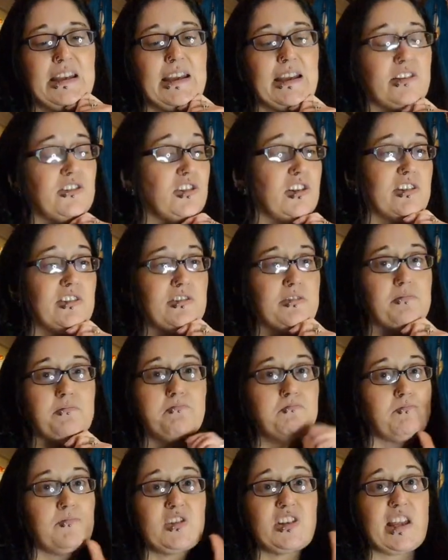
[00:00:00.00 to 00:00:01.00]
And just
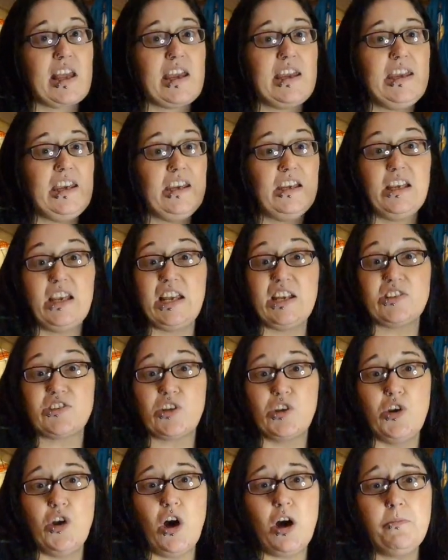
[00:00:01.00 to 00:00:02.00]
say
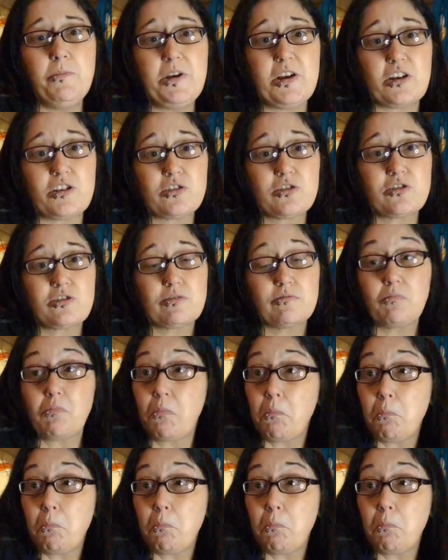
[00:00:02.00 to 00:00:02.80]
it's anonymous.